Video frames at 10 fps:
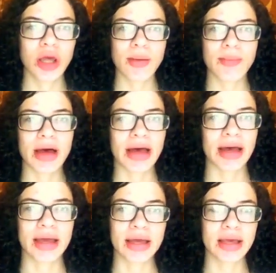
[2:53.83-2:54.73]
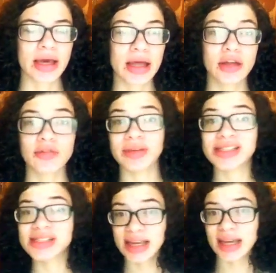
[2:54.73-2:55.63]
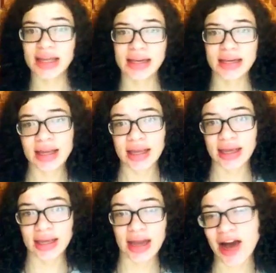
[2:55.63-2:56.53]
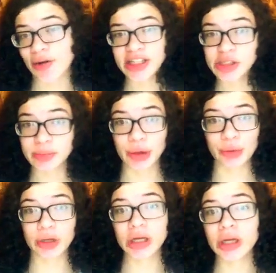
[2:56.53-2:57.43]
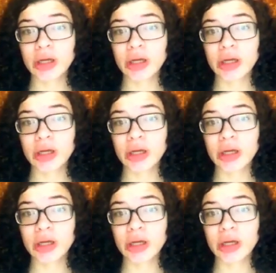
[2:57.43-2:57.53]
my color of my skin and how I spoke.